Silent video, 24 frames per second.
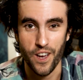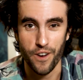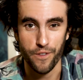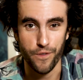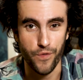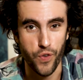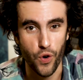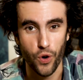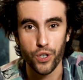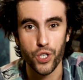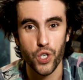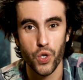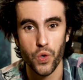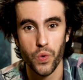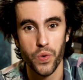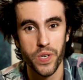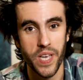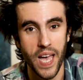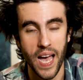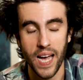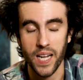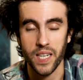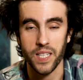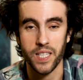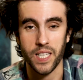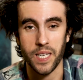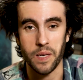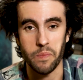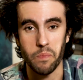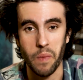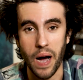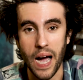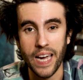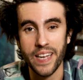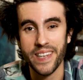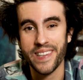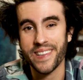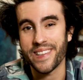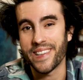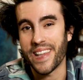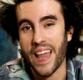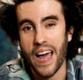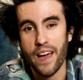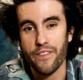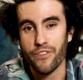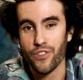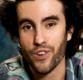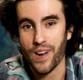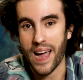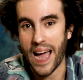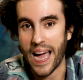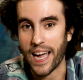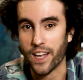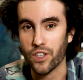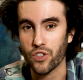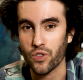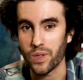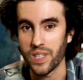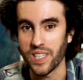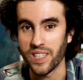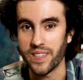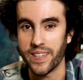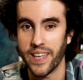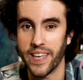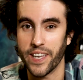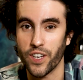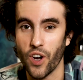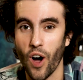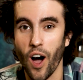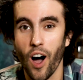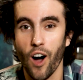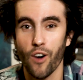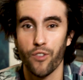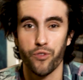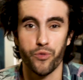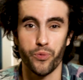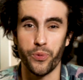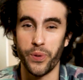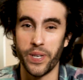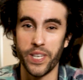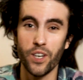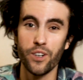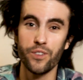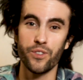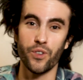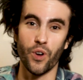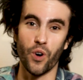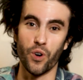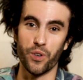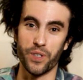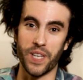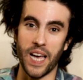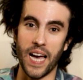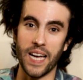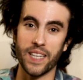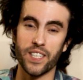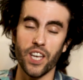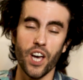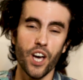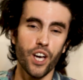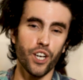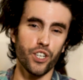virtual reality might never actually take off. We don't know that.